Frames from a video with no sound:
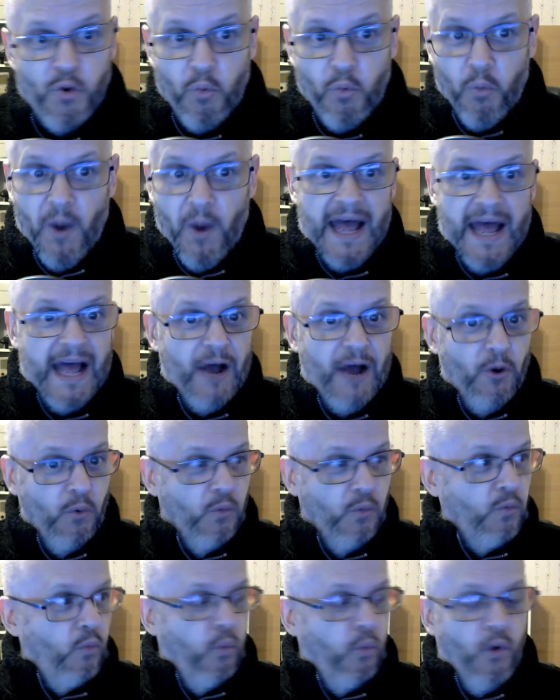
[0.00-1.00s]
Wow,
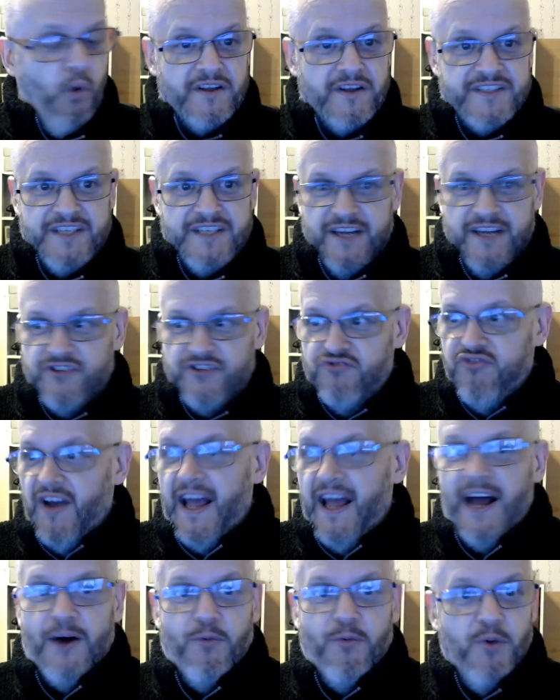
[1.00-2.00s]
what a
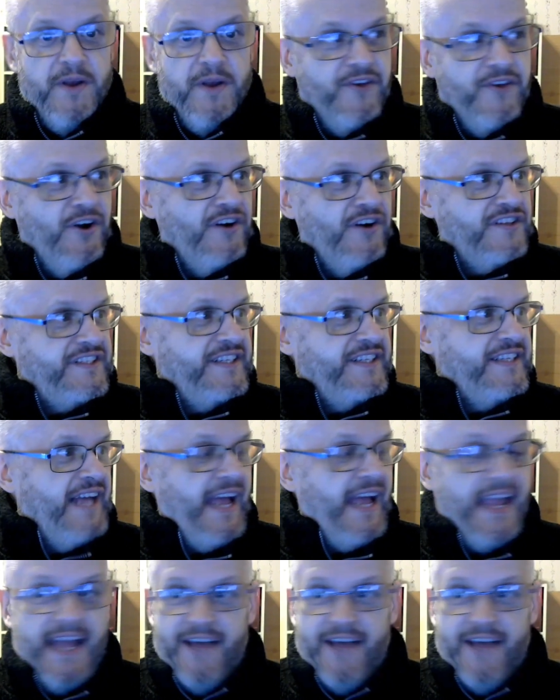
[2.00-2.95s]
crowd we've got today,